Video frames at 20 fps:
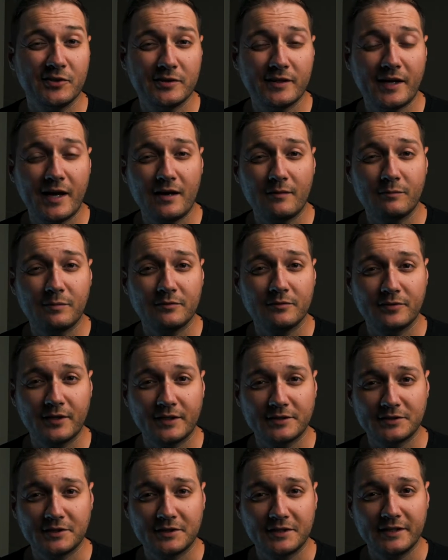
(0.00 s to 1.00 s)
now
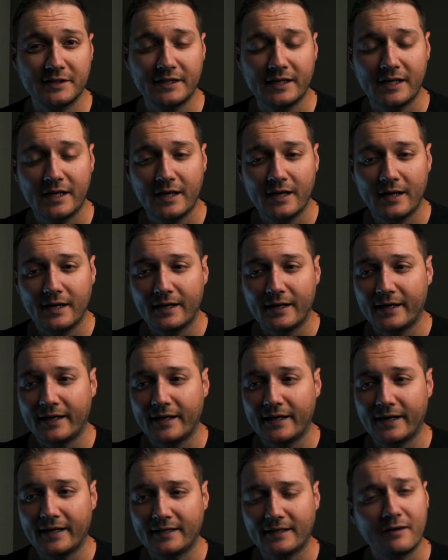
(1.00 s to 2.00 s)
professionally,
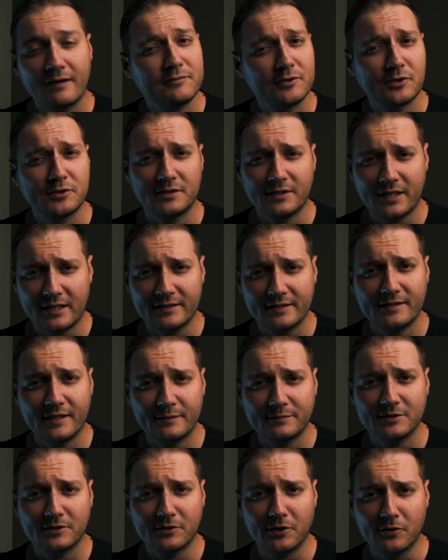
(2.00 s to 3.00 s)
and I've learned a lot of
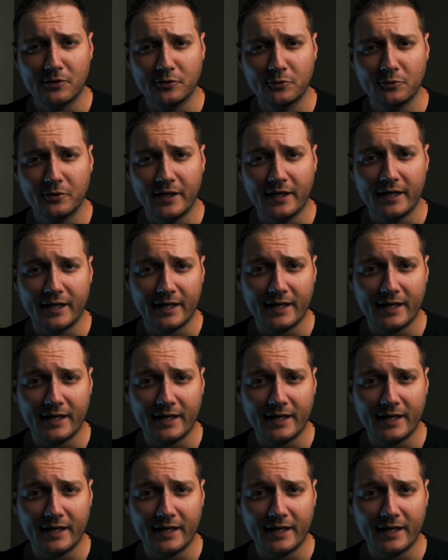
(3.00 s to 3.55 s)
tips along the way,